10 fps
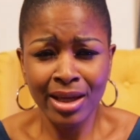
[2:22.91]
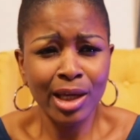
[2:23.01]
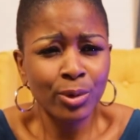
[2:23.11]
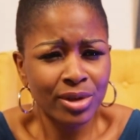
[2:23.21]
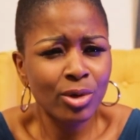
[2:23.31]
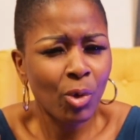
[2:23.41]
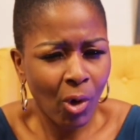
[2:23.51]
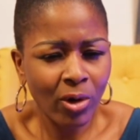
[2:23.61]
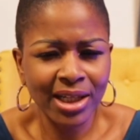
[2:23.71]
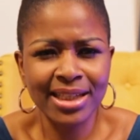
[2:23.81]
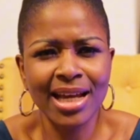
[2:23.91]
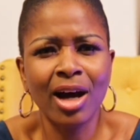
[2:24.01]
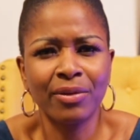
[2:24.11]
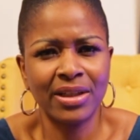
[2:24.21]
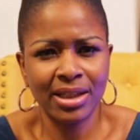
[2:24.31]
It would still collect
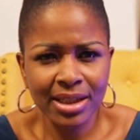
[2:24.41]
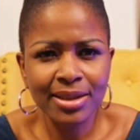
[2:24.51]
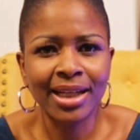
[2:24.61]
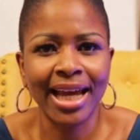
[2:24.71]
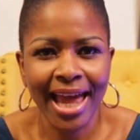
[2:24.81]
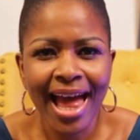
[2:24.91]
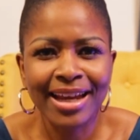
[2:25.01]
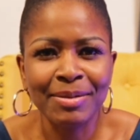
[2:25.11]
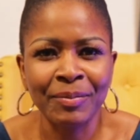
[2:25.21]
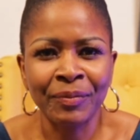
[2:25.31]
out of the little I had.